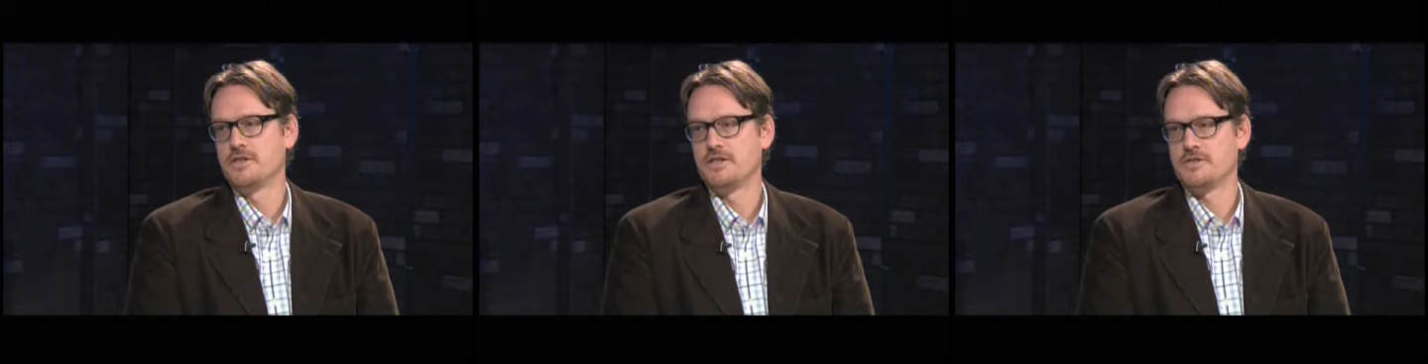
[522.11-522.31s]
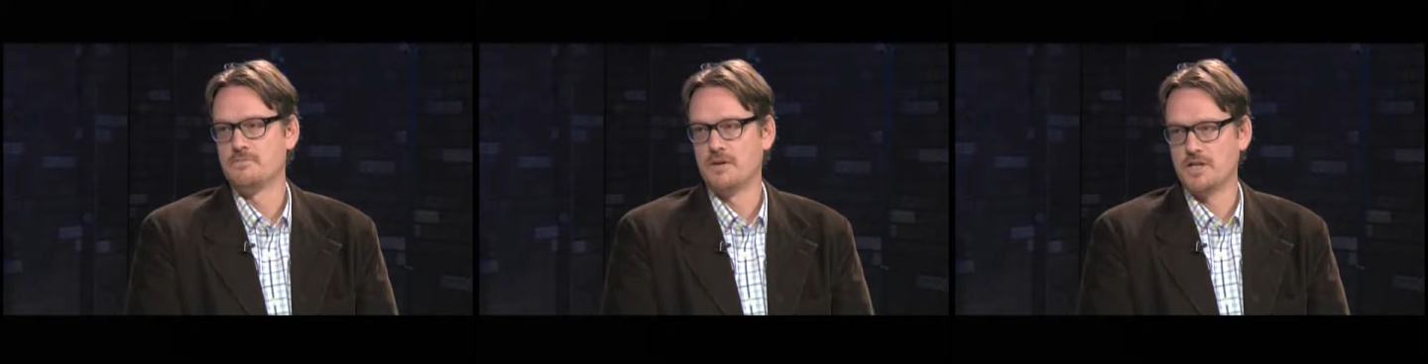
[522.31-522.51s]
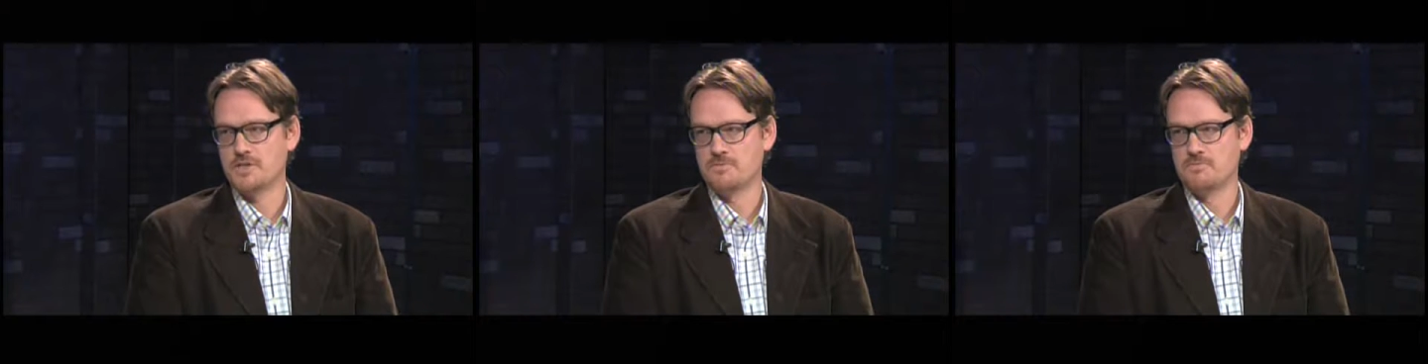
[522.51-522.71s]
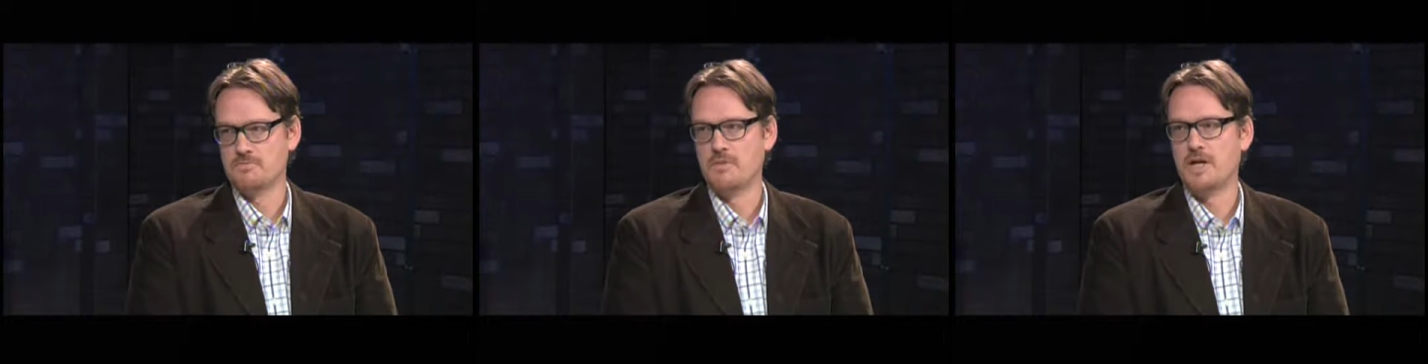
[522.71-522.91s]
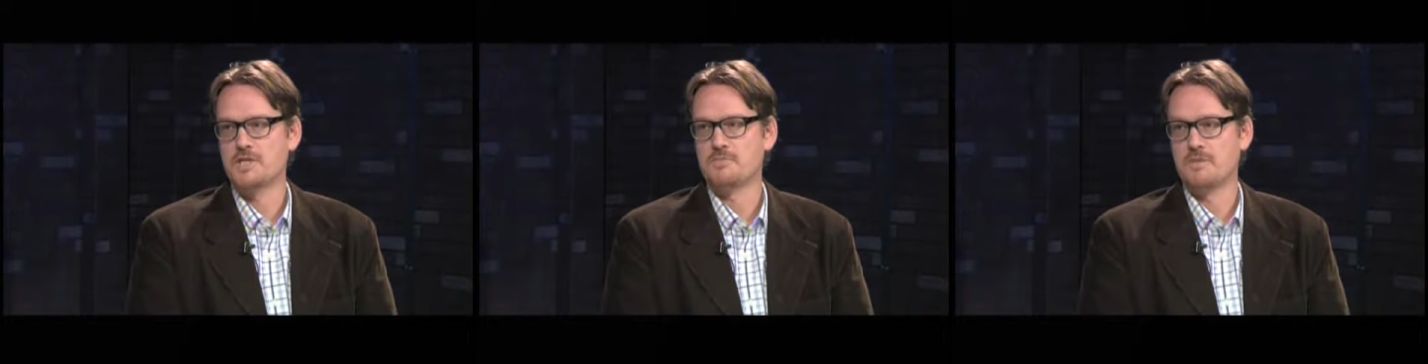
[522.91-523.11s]
it's
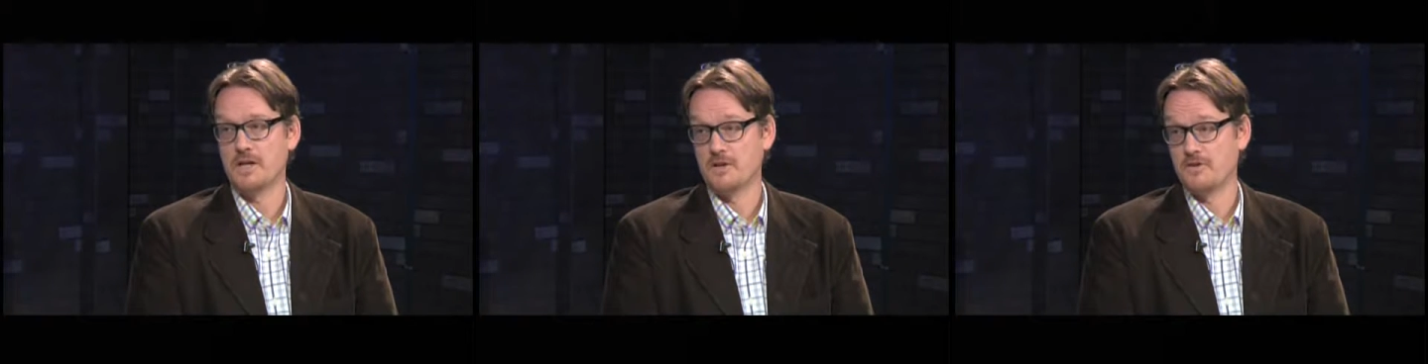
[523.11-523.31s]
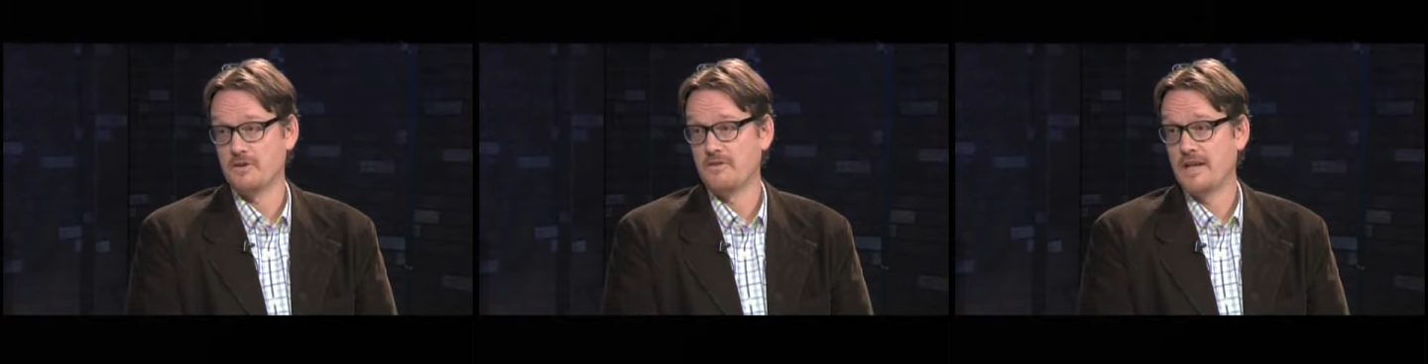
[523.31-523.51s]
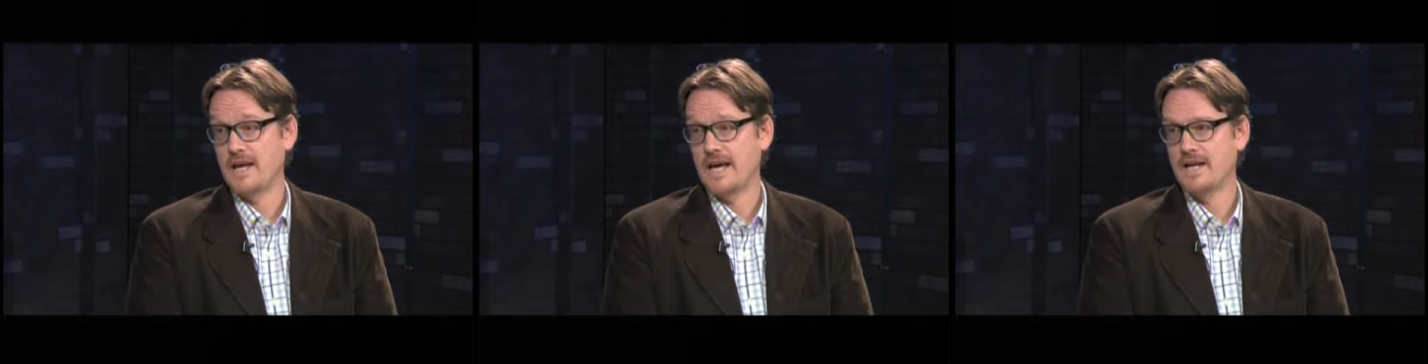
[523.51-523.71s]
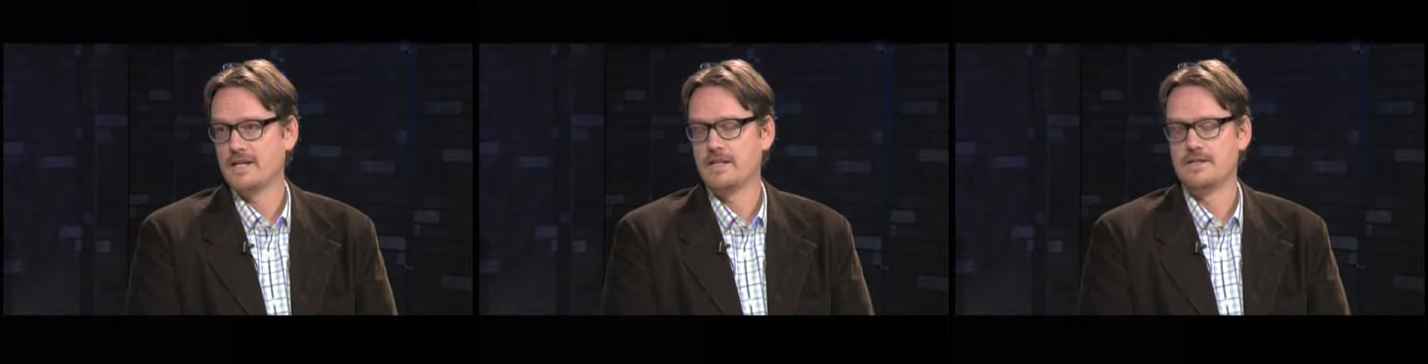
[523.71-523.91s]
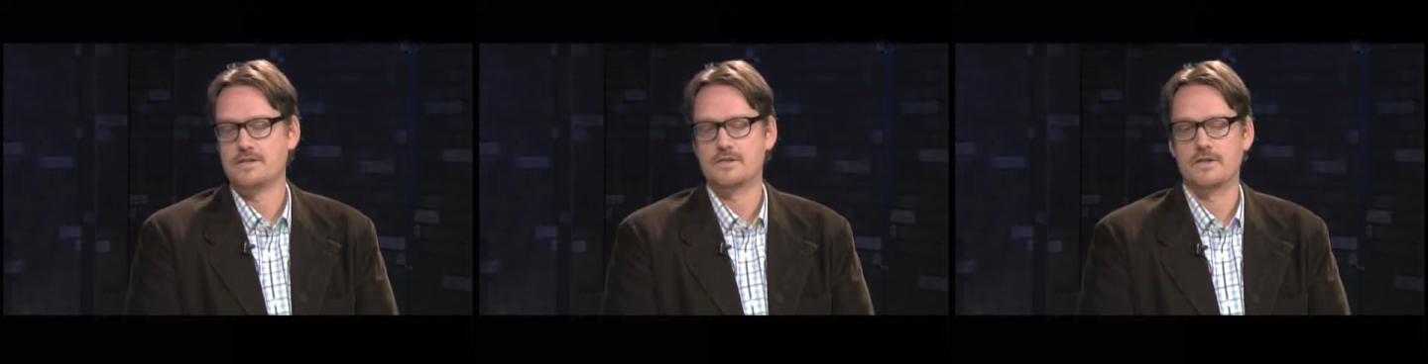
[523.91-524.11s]
much bigger than that.
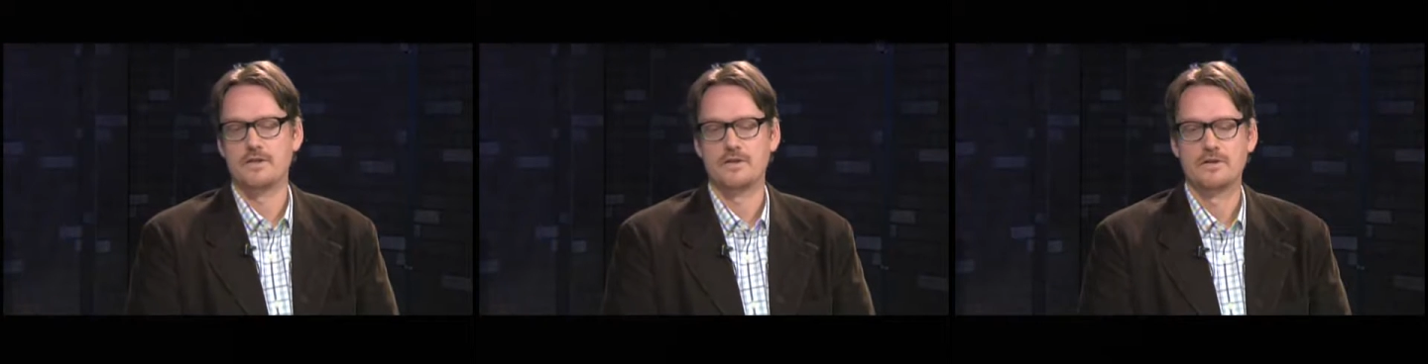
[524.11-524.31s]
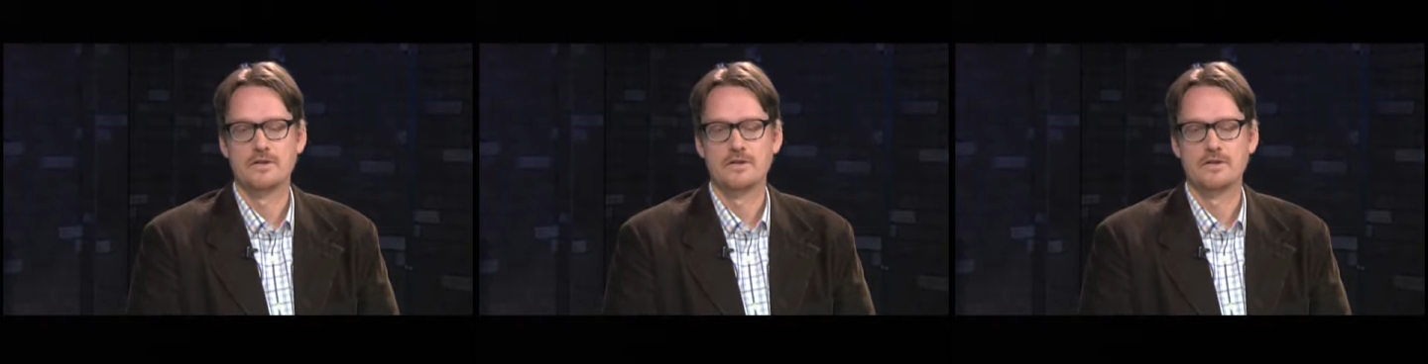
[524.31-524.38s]
And so,